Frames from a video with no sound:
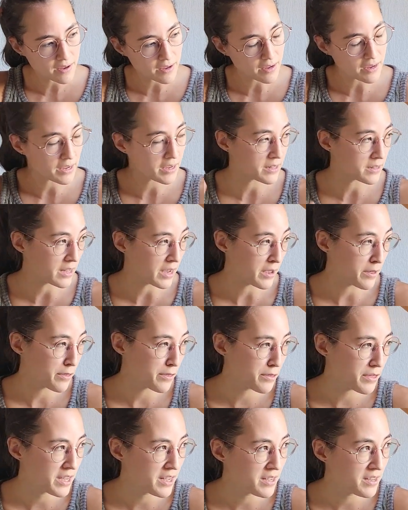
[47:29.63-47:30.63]
I
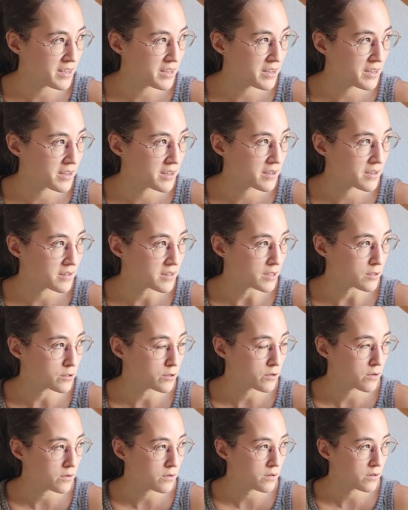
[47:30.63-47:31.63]
think that's
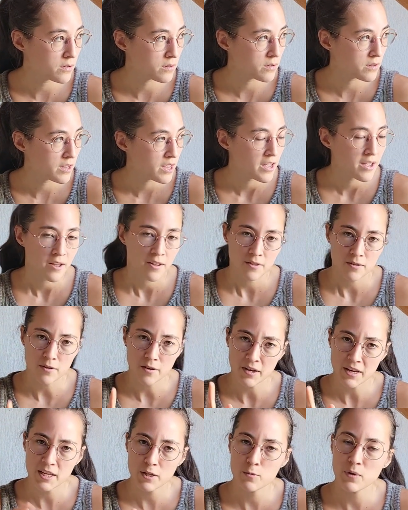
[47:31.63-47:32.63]
all. The
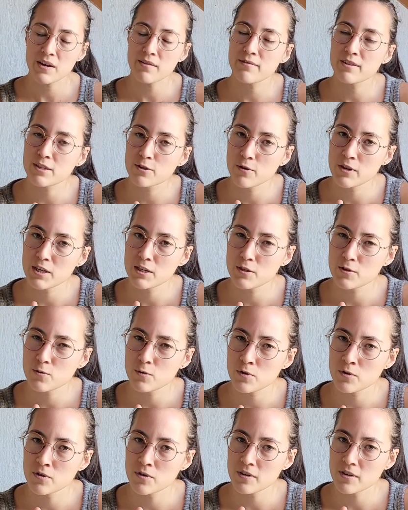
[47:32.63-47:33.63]
heat wave is going
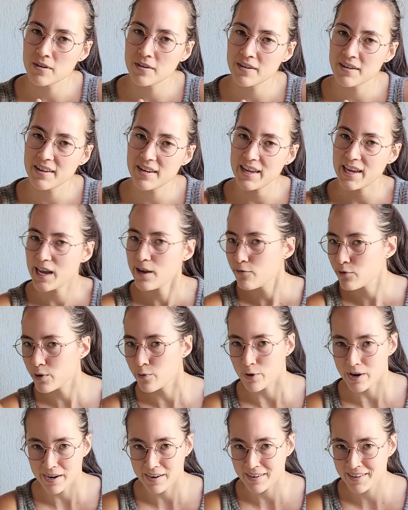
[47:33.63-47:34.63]
strong
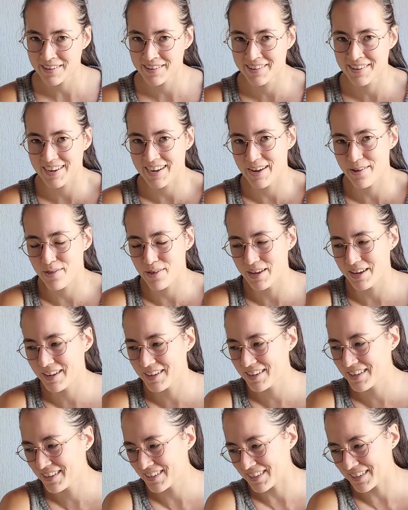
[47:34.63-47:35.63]
everywhere, I
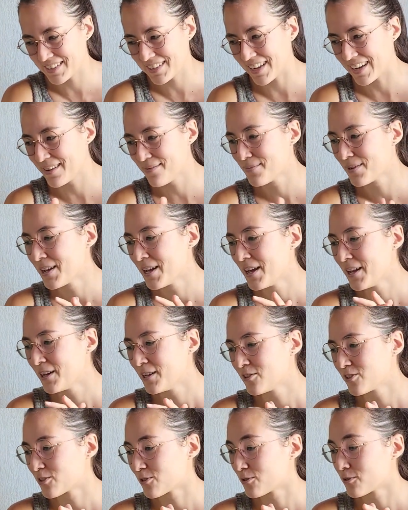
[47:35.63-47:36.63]
think, this time.
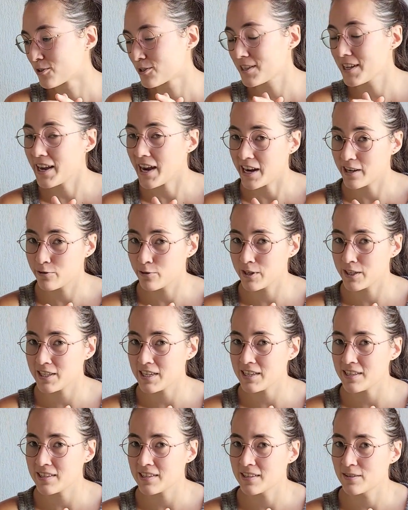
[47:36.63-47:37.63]
So stay
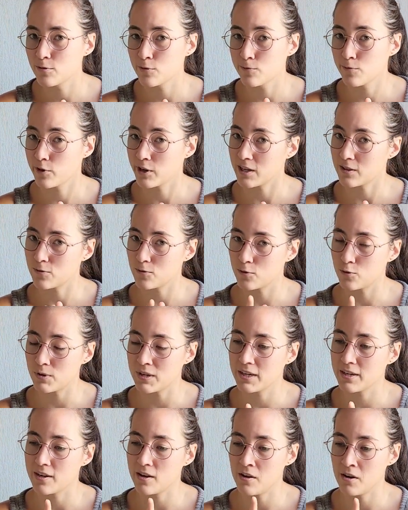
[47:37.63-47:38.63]
hydrated. Don't forget to
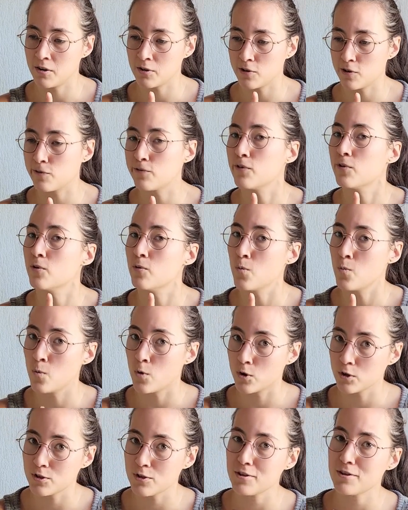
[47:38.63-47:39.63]
drink a lot of
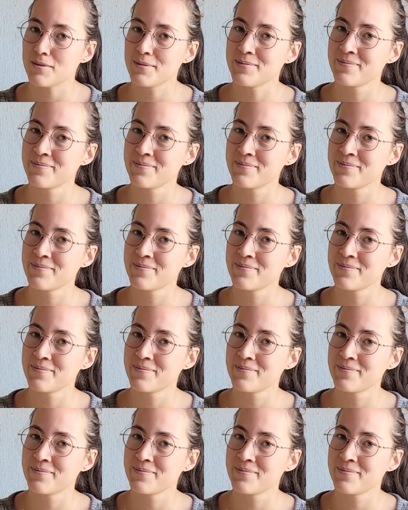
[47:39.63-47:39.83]
water